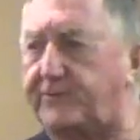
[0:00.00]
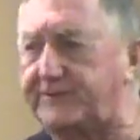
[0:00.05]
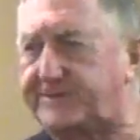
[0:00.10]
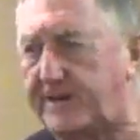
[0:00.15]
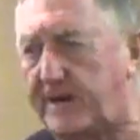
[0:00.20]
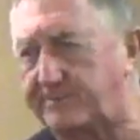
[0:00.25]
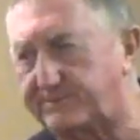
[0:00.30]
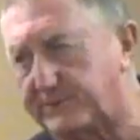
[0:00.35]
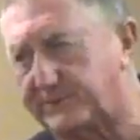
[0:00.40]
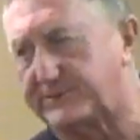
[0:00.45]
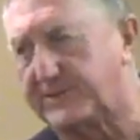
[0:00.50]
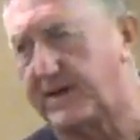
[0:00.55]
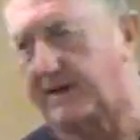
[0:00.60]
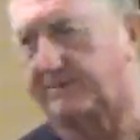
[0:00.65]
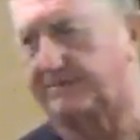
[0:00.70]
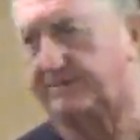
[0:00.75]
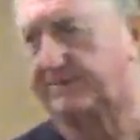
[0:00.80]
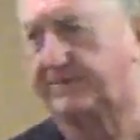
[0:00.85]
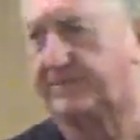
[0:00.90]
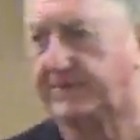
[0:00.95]
with
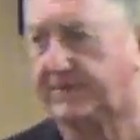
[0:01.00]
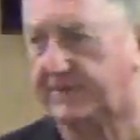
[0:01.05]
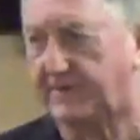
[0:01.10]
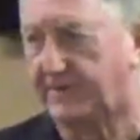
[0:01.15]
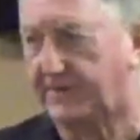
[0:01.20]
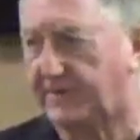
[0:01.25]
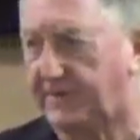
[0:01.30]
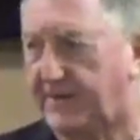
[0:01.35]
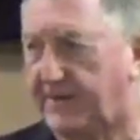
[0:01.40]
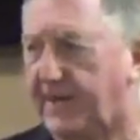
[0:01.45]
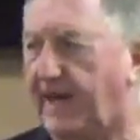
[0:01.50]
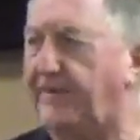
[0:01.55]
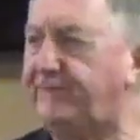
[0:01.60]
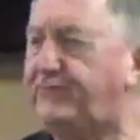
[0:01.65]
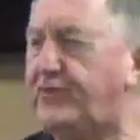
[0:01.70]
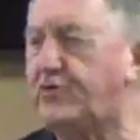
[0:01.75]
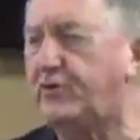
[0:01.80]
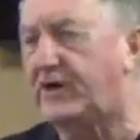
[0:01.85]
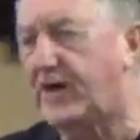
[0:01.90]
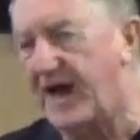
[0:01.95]
10%? If
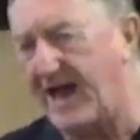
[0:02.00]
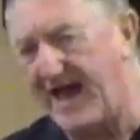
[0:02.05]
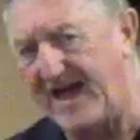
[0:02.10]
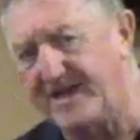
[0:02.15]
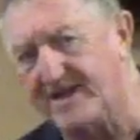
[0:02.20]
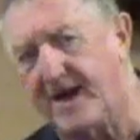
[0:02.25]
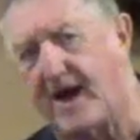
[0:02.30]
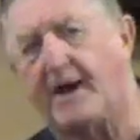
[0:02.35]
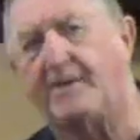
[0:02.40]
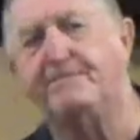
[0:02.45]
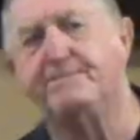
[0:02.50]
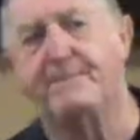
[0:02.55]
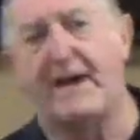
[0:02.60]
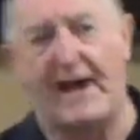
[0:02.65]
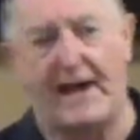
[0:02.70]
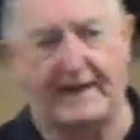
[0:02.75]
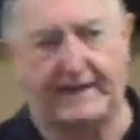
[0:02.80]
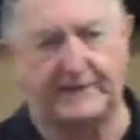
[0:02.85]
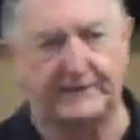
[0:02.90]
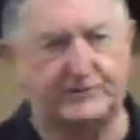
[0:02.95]
you cannot
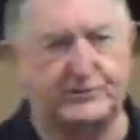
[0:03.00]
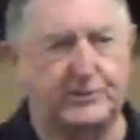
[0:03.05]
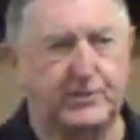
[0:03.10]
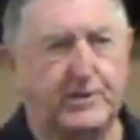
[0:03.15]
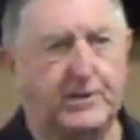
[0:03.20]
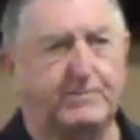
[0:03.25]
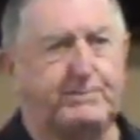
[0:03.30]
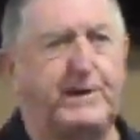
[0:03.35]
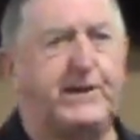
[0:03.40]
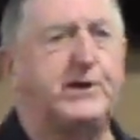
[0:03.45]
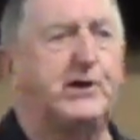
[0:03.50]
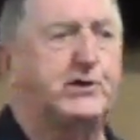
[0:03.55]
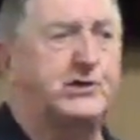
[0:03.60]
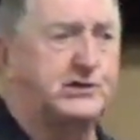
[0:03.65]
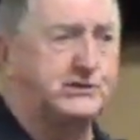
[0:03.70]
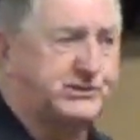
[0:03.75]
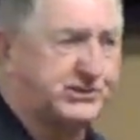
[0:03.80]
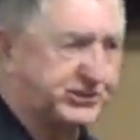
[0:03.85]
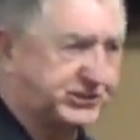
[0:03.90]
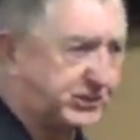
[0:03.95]
manage, be a
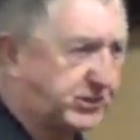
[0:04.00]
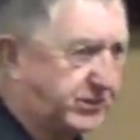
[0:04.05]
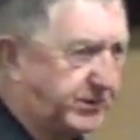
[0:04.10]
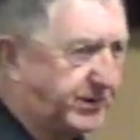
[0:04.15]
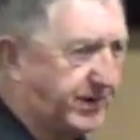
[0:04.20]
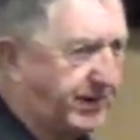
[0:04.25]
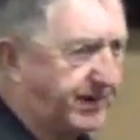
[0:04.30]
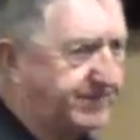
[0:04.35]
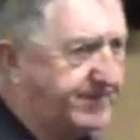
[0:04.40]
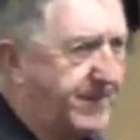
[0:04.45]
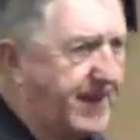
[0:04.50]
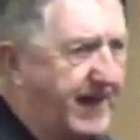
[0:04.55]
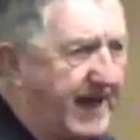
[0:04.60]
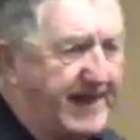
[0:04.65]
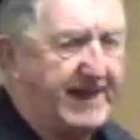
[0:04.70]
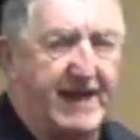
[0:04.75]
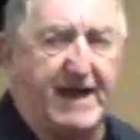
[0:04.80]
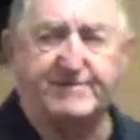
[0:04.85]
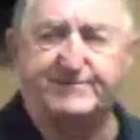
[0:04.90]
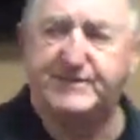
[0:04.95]
good steward of,
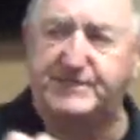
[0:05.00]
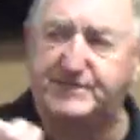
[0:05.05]
and have